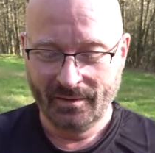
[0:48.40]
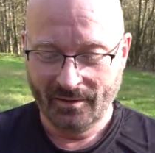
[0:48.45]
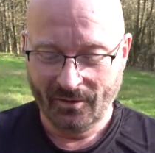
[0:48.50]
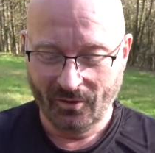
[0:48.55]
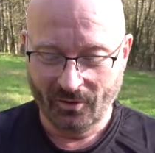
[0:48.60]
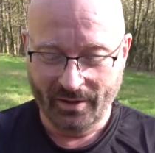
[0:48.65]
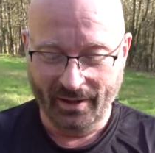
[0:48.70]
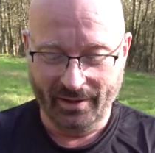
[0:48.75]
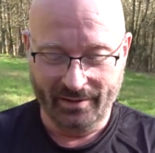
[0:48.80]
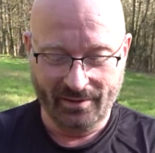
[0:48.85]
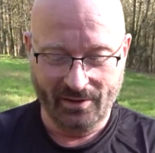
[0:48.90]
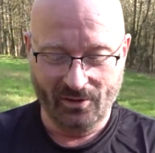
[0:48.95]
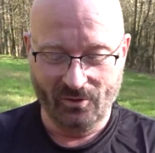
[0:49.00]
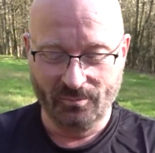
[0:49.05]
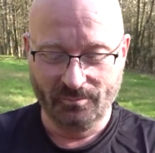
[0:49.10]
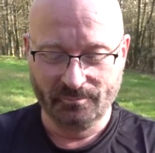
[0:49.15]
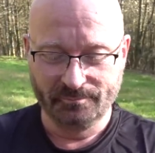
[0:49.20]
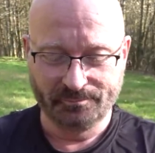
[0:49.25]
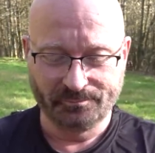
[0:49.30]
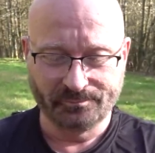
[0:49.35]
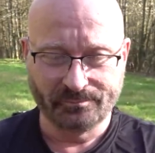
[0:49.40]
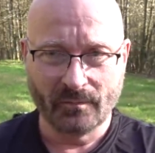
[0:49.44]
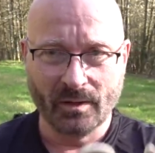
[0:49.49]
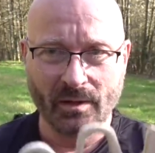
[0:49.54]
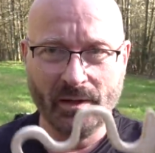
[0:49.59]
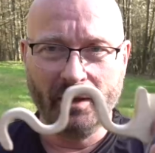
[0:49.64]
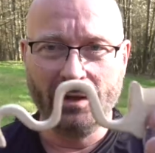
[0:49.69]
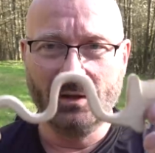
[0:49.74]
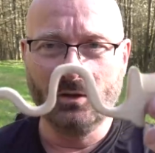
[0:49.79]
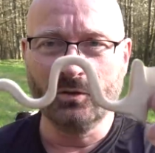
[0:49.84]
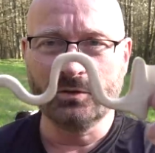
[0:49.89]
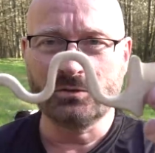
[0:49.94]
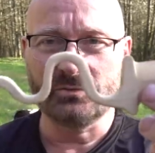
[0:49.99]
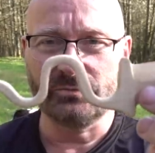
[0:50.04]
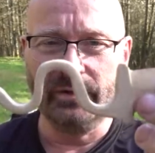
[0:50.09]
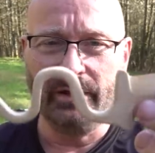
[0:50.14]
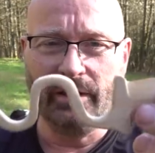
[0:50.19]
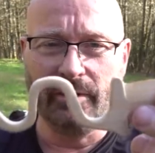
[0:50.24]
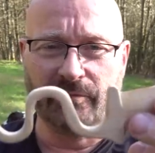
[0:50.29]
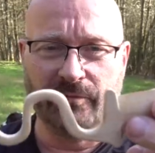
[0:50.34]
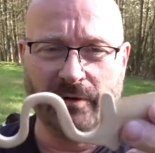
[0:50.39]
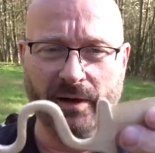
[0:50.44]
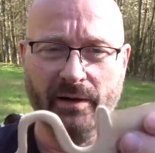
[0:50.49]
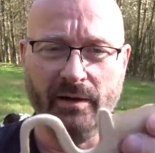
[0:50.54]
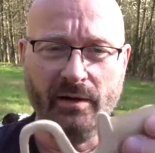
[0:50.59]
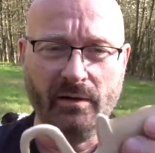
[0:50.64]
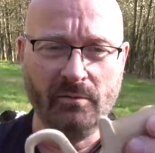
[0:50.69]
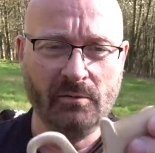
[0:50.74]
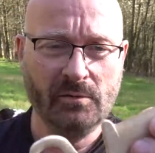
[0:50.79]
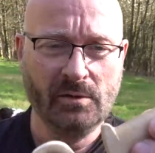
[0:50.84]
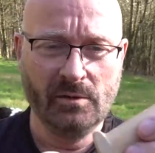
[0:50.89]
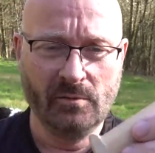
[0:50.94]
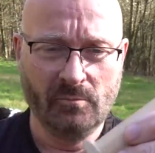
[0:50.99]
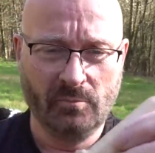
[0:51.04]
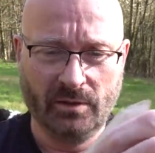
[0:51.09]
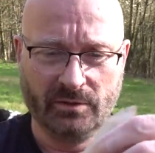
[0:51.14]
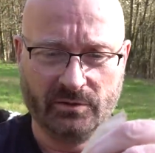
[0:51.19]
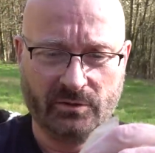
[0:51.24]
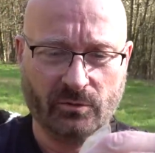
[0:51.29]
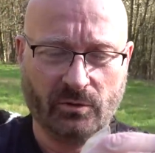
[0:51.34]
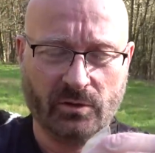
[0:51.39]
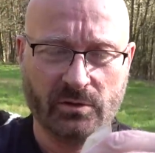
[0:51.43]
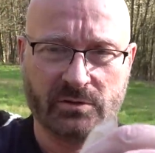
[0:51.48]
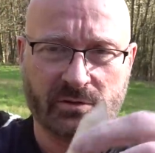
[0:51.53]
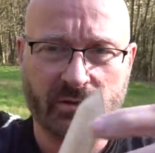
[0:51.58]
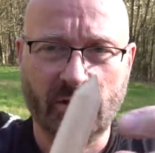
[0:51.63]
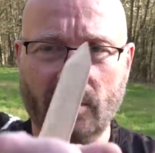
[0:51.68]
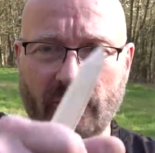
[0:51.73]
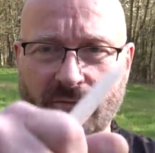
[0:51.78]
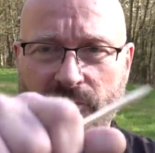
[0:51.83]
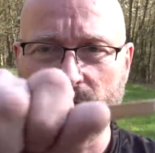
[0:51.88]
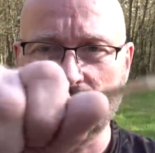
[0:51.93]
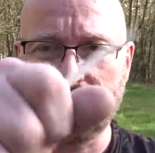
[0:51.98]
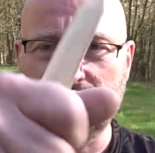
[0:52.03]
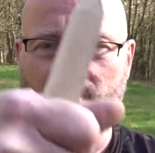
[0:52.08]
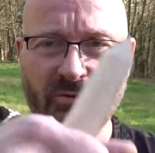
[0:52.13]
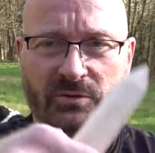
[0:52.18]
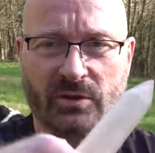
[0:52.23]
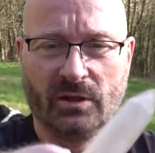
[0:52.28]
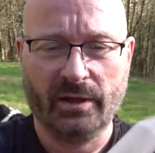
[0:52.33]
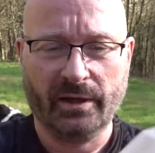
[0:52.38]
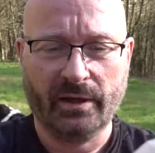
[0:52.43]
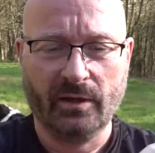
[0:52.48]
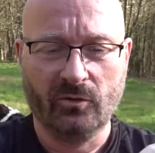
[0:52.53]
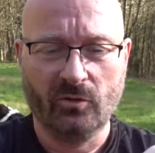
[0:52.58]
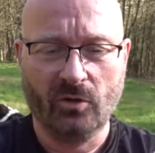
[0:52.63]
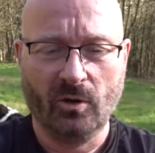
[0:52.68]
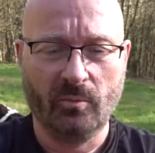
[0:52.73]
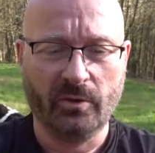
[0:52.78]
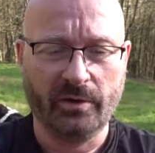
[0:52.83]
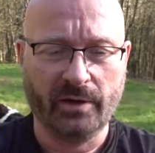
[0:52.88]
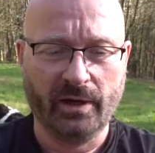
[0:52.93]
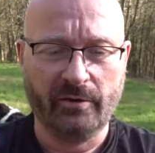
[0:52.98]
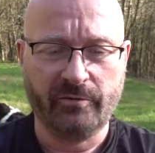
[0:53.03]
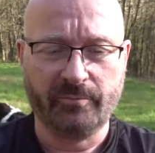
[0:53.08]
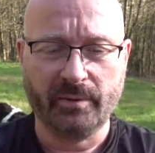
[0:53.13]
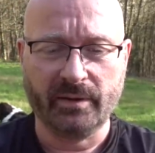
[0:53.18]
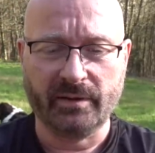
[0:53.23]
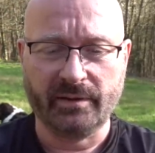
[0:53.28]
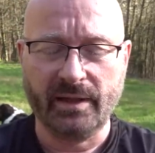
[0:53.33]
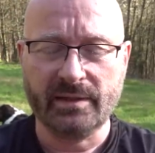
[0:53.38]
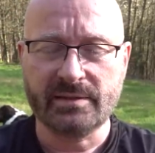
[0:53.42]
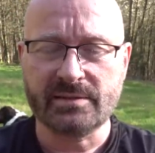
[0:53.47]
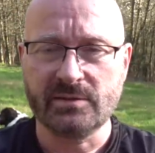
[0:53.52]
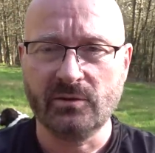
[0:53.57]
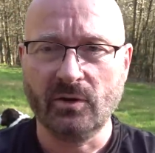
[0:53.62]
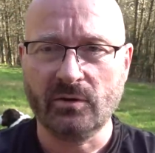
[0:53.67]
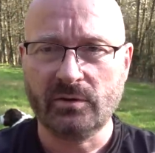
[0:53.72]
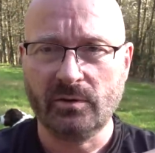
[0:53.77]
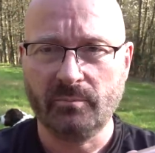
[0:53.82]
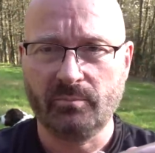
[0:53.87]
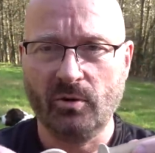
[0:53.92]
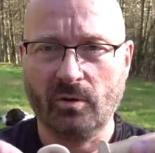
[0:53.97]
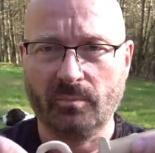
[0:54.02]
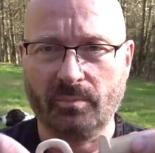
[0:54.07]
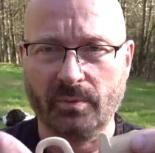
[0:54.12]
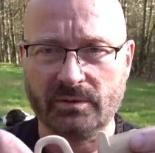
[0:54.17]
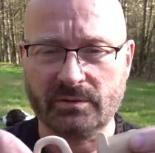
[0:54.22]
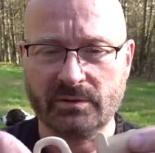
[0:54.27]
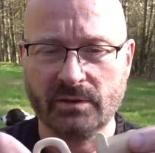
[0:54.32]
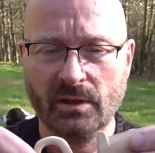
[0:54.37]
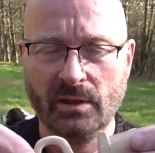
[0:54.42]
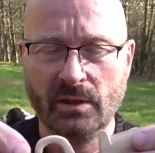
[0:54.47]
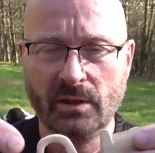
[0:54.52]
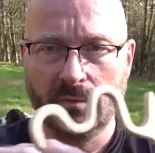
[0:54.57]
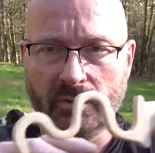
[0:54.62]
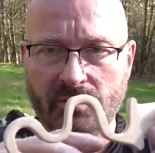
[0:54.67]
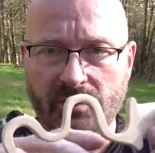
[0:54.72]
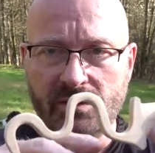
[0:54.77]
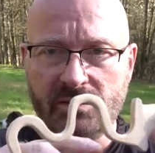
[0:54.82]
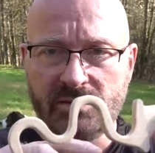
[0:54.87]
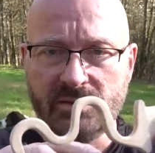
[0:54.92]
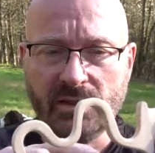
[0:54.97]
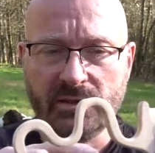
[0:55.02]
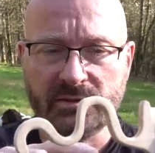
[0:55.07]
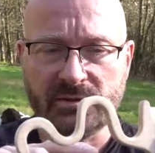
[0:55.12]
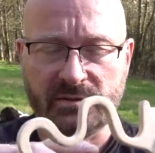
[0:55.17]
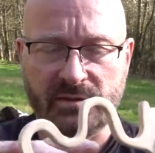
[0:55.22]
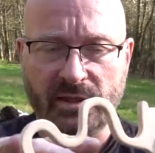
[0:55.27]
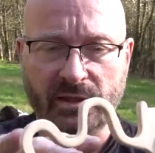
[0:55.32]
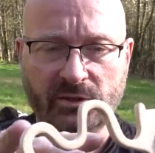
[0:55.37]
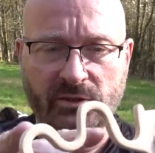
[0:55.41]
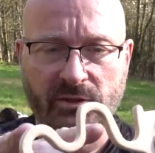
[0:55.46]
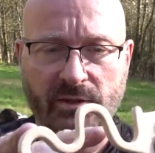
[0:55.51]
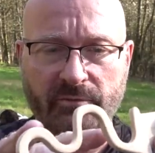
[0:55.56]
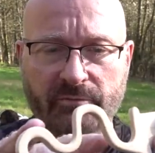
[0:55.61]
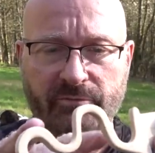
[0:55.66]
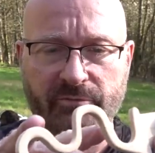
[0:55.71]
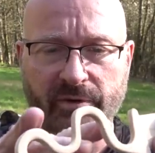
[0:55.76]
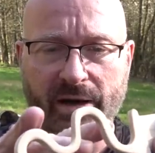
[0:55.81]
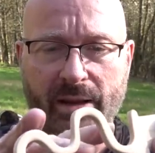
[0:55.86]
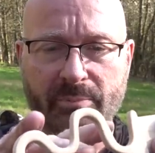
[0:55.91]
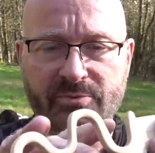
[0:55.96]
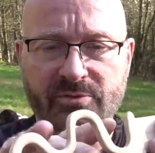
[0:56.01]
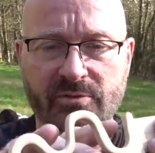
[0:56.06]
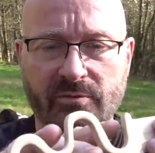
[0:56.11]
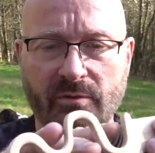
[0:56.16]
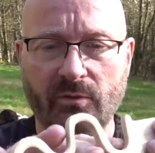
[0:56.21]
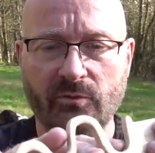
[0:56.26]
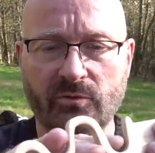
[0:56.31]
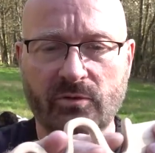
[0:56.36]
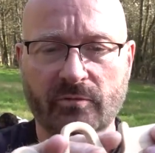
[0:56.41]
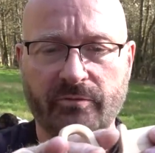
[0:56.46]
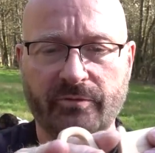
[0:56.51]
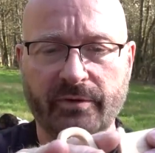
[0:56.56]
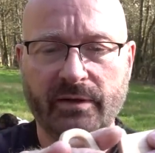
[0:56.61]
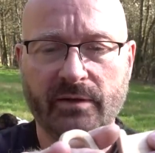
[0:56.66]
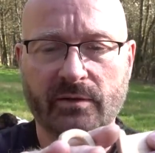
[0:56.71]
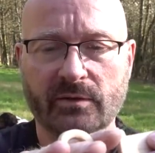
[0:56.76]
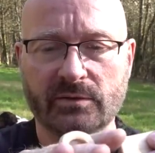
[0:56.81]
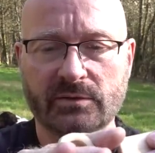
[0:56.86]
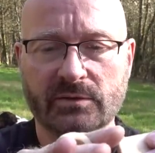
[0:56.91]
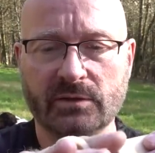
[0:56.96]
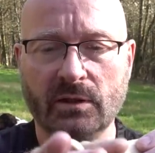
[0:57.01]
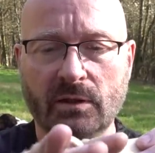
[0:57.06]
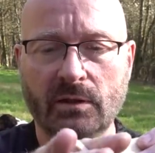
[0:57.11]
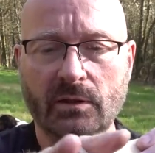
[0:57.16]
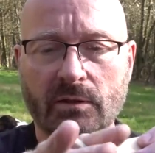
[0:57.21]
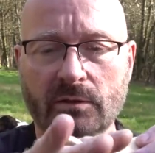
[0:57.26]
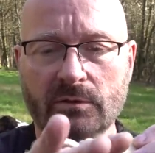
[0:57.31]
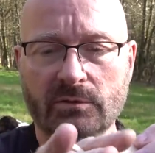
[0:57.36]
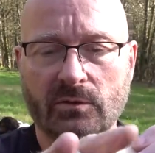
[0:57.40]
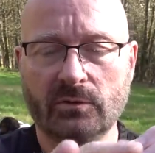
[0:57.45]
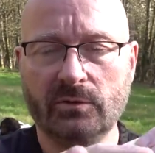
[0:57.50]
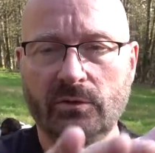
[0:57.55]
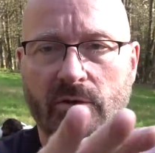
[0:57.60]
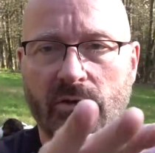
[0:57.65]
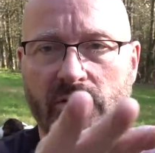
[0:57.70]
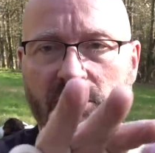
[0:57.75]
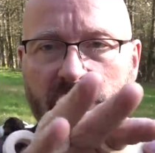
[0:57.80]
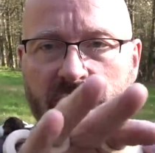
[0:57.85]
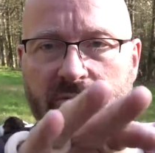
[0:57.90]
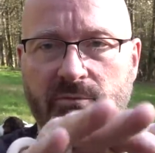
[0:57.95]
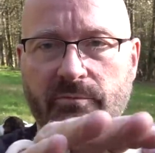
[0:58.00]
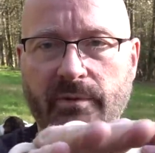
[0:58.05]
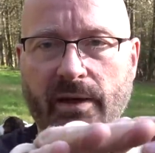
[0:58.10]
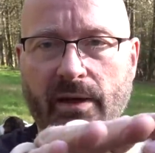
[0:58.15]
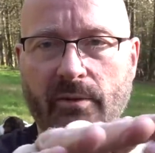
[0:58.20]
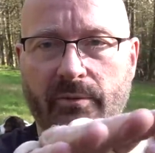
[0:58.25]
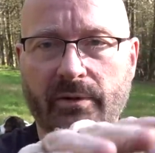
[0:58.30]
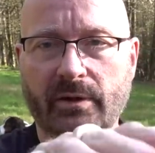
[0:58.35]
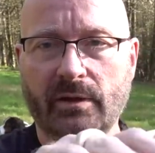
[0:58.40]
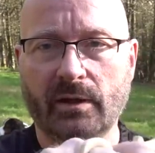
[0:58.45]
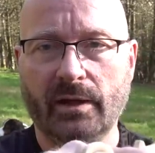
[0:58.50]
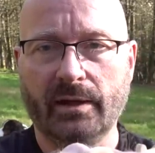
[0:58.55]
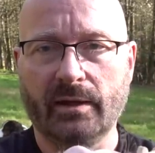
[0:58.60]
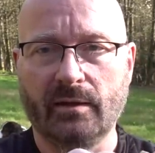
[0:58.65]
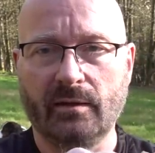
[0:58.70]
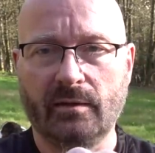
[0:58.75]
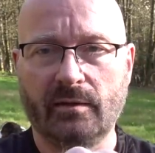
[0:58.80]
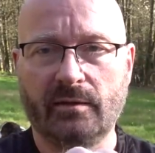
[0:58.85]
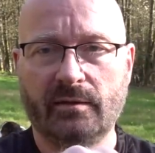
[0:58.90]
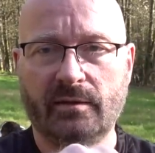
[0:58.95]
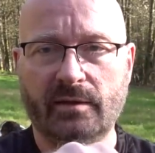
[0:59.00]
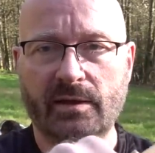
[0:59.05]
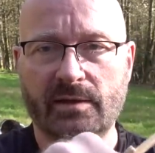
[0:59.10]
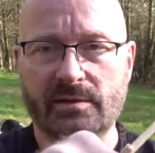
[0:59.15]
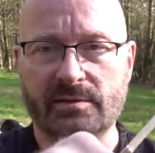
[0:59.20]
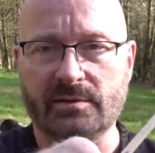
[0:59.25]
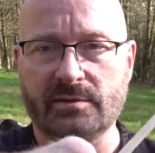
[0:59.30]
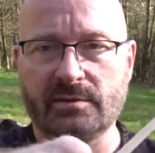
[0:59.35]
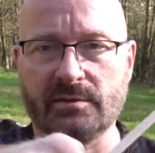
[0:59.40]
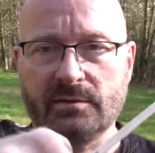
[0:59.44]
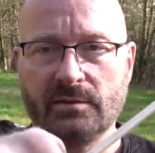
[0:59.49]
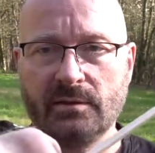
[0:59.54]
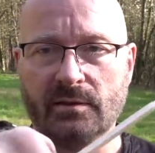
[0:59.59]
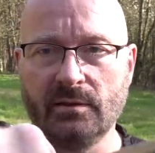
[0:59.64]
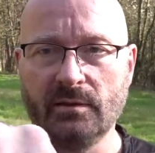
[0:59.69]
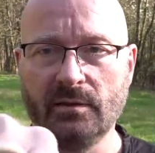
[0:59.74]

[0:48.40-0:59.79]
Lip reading: Okay, now, it looks really funny, but you can still, of course, use it like a normal knife, but that's not the purpose. What this does is actually wraps around your fingers. So you can just wear it like this.